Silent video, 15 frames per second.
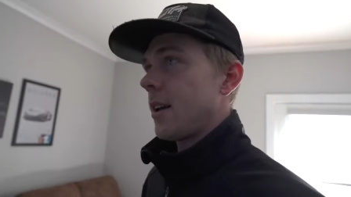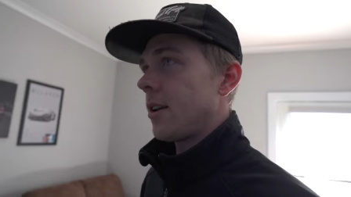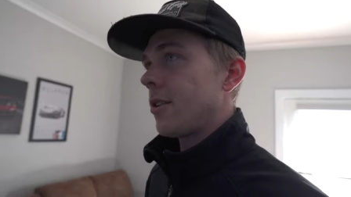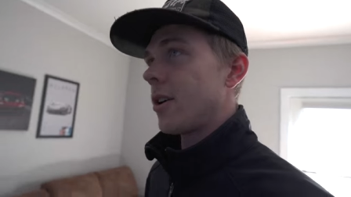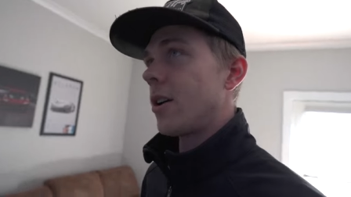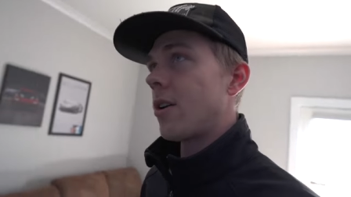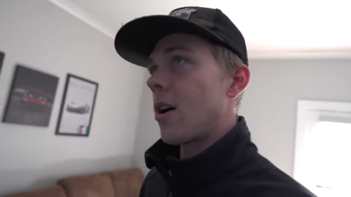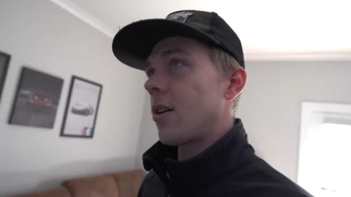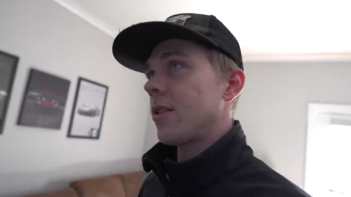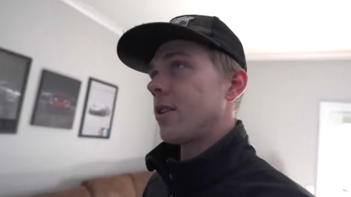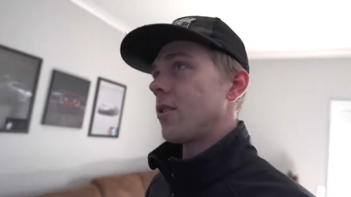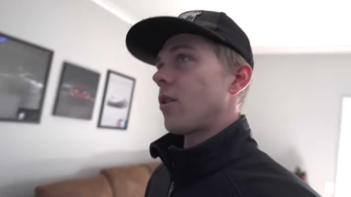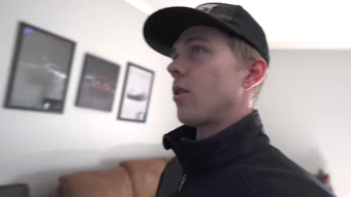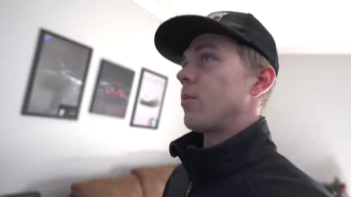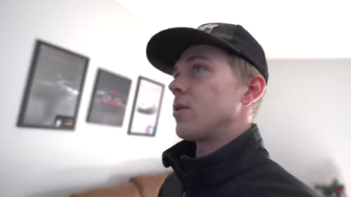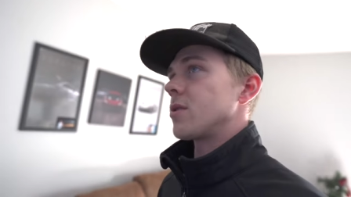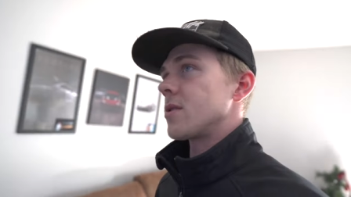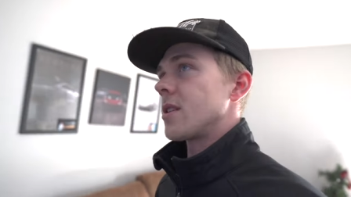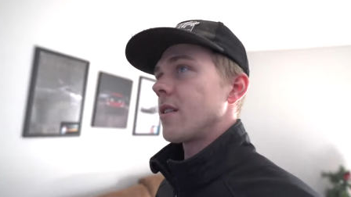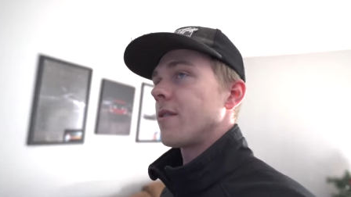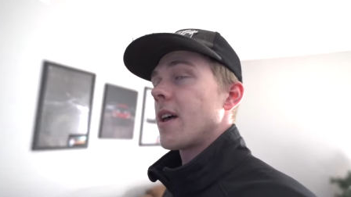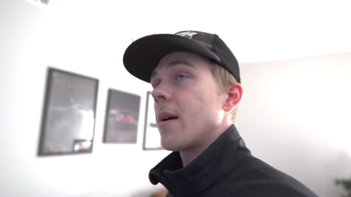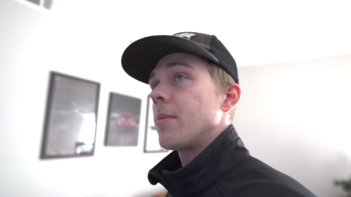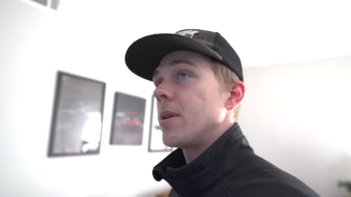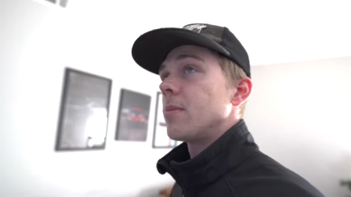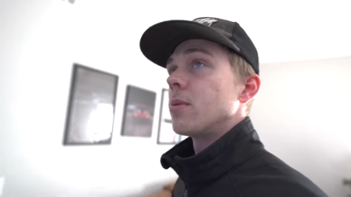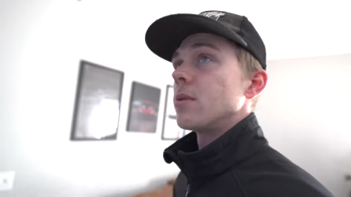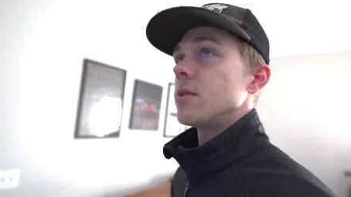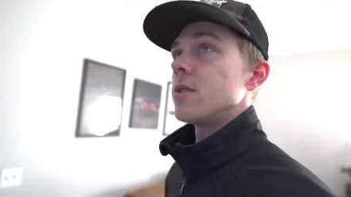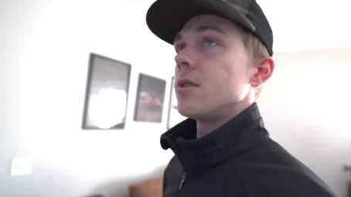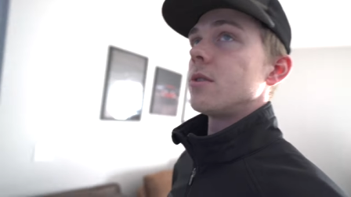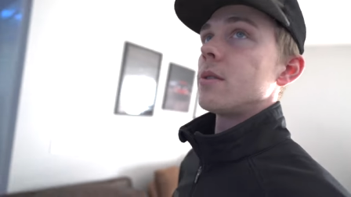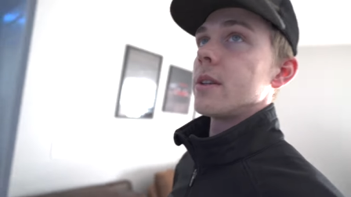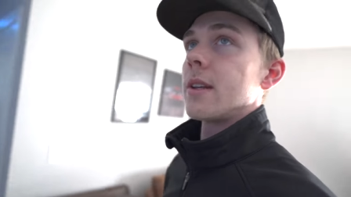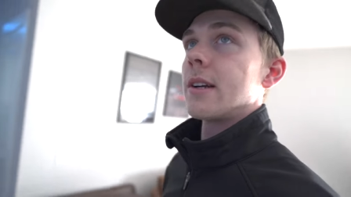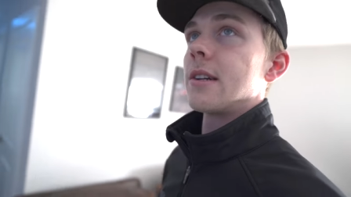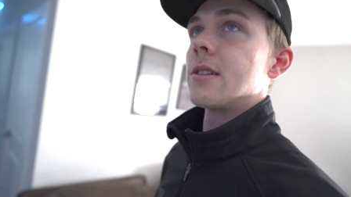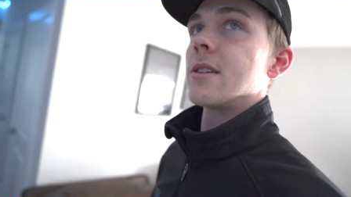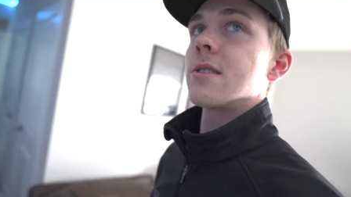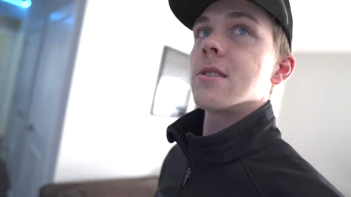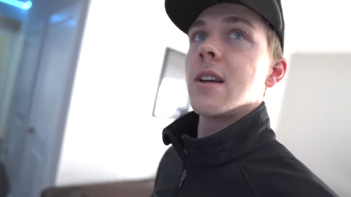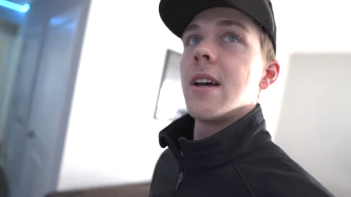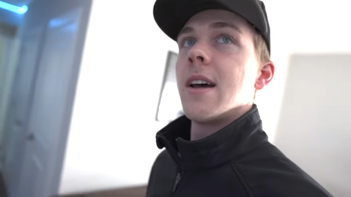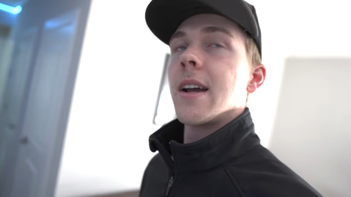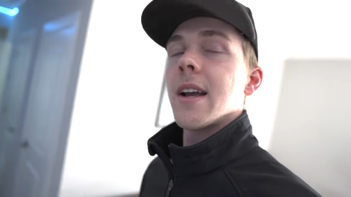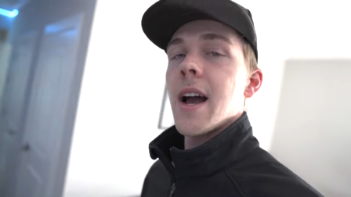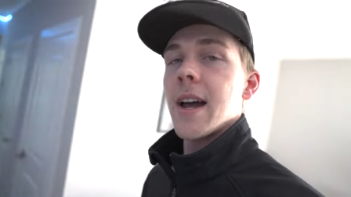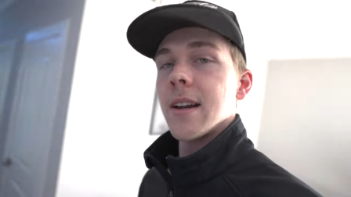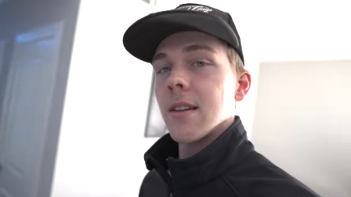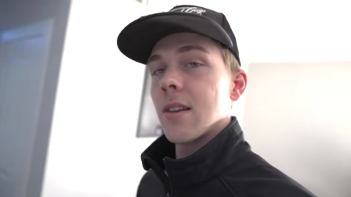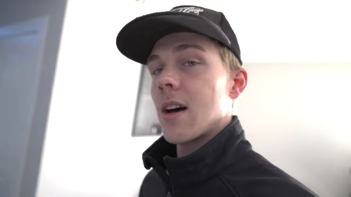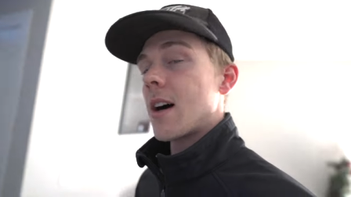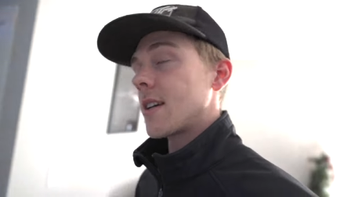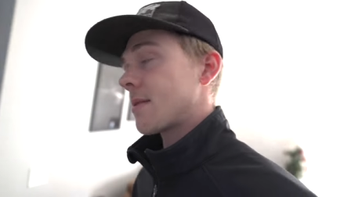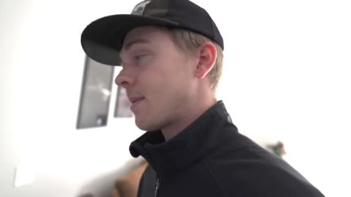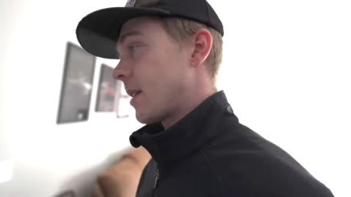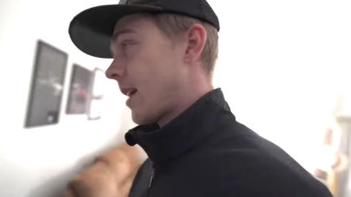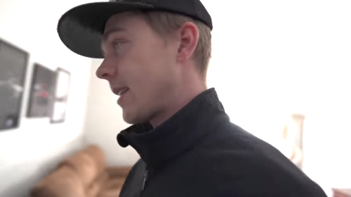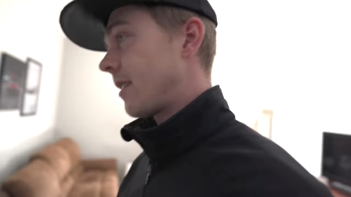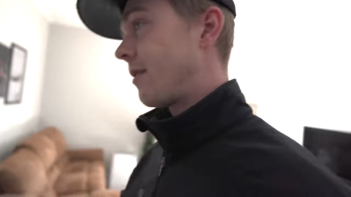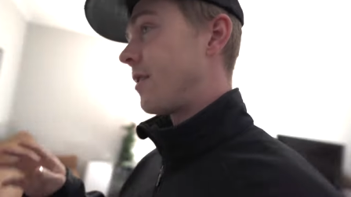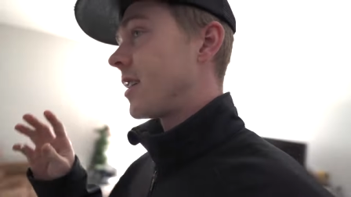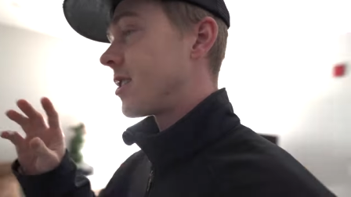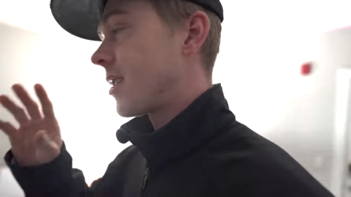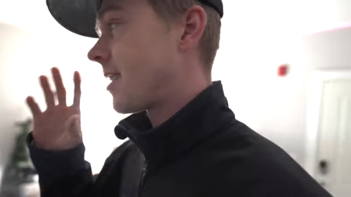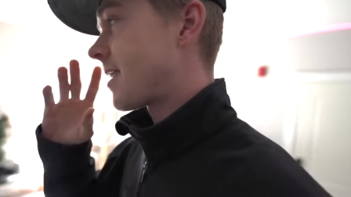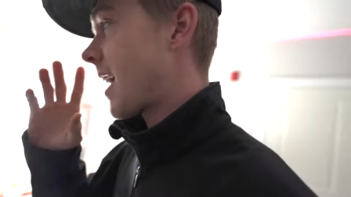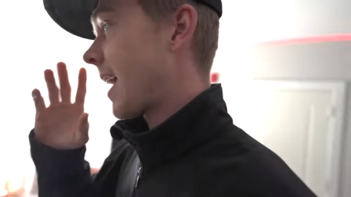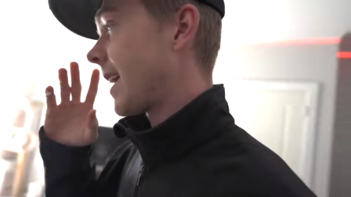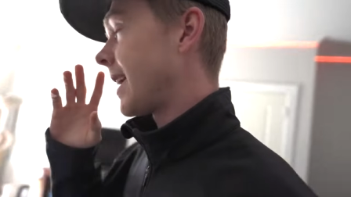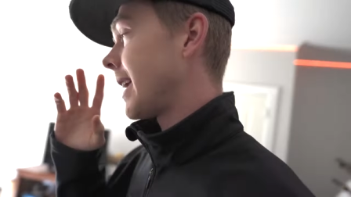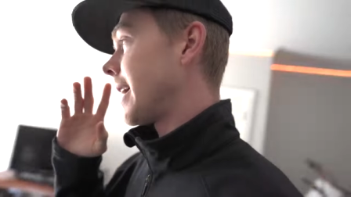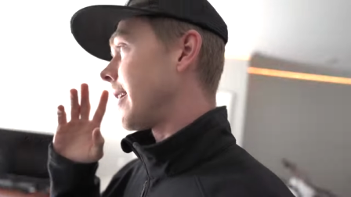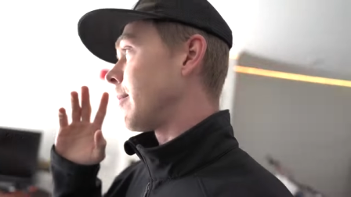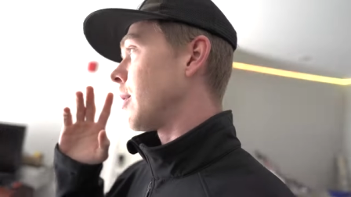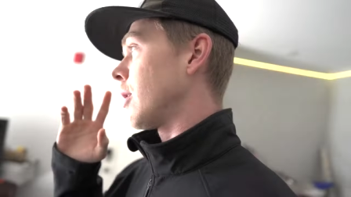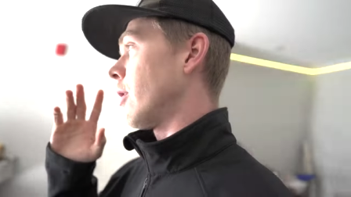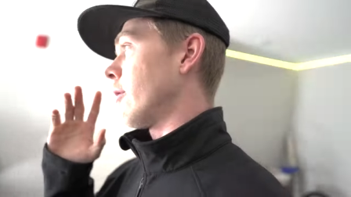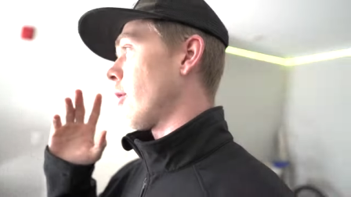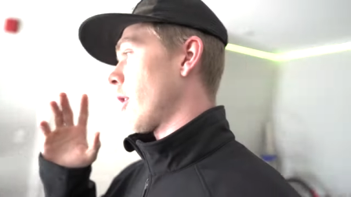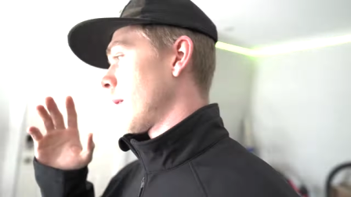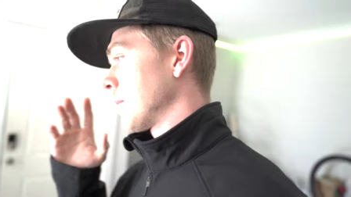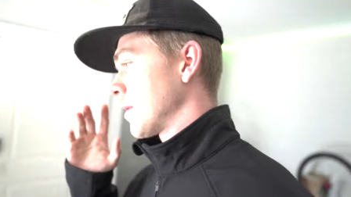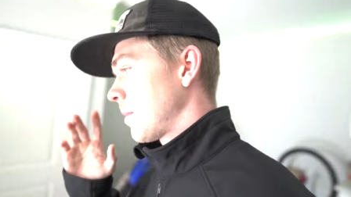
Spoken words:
you know, all the normal stuff that people do when they're just kind of lost. But like the visions I get, bro, of where I'm